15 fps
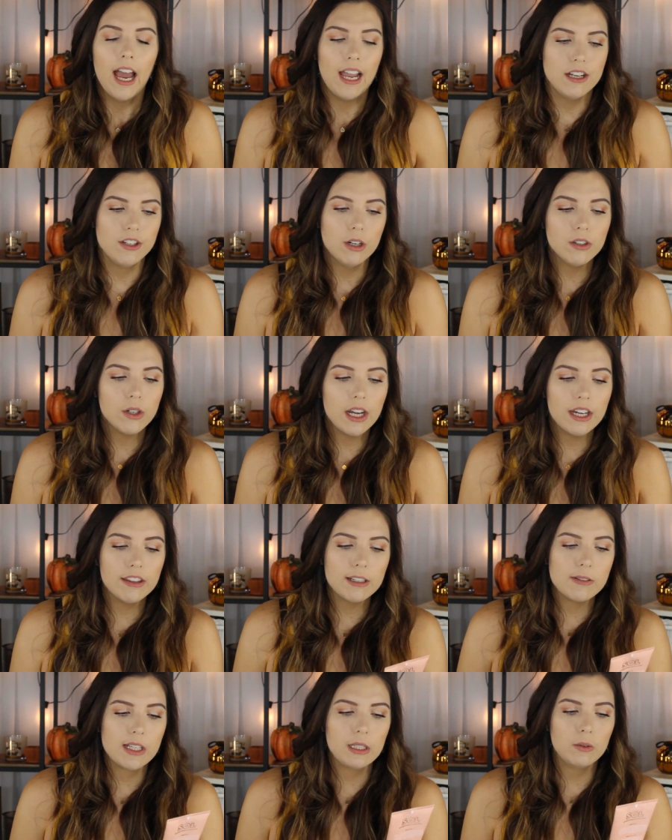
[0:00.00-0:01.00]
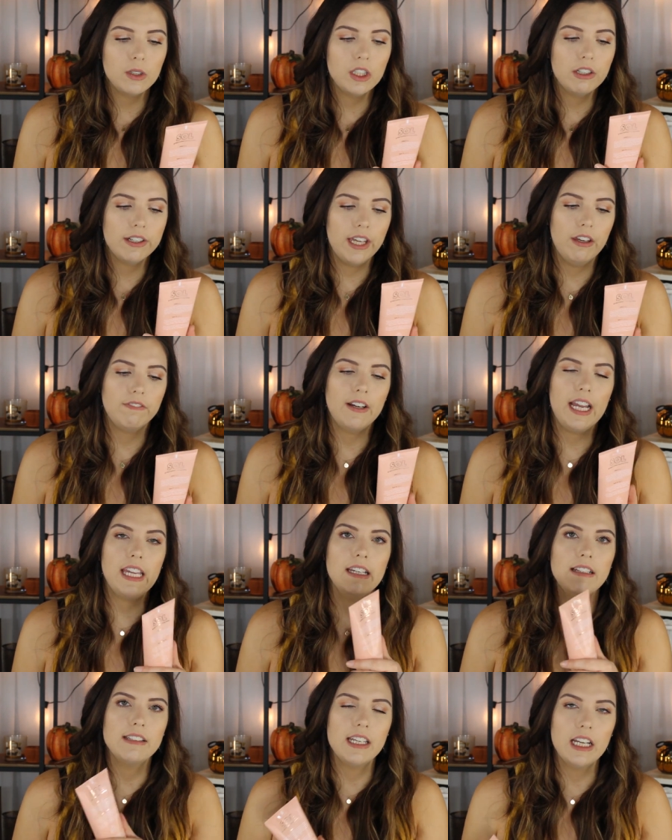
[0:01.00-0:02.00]
I don't know how this would look if I
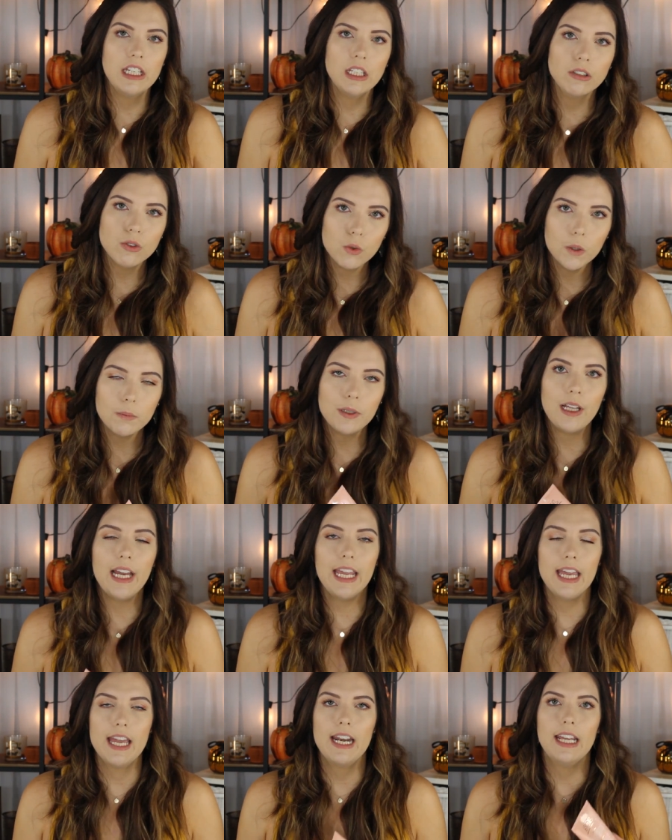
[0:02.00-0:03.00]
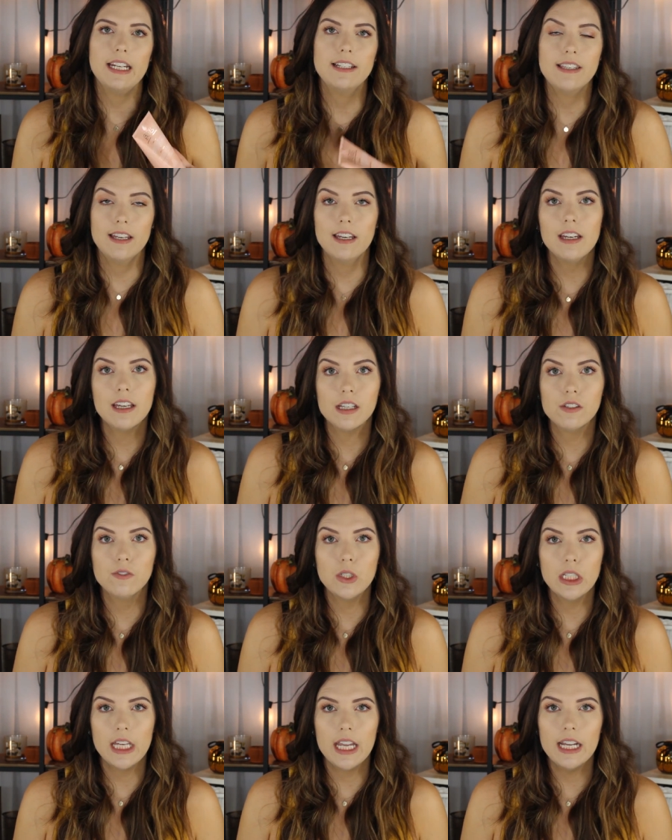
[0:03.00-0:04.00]
continued to apply it and I didn't
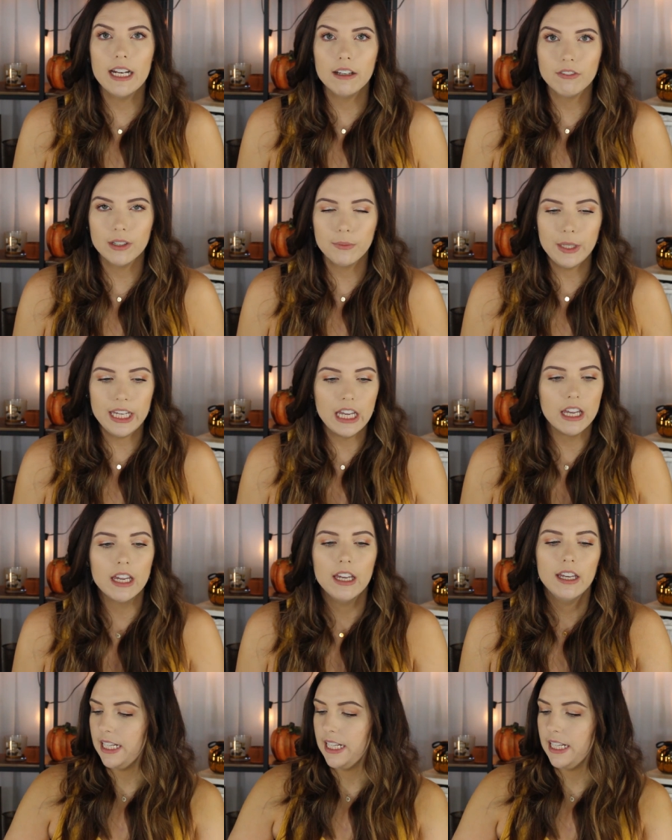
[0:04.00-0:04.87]
exfoliate every week.